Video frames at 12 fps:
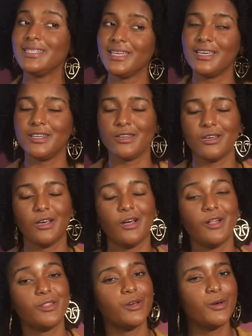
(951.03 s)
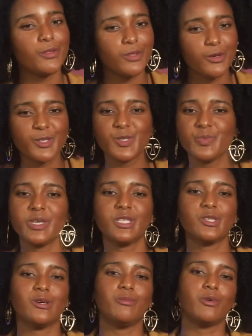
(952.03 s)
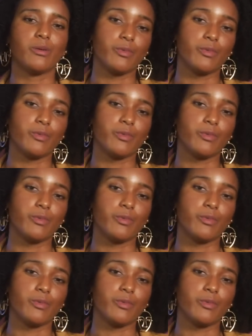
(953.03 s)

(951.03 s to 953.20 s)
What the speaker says: did, although those speak to a more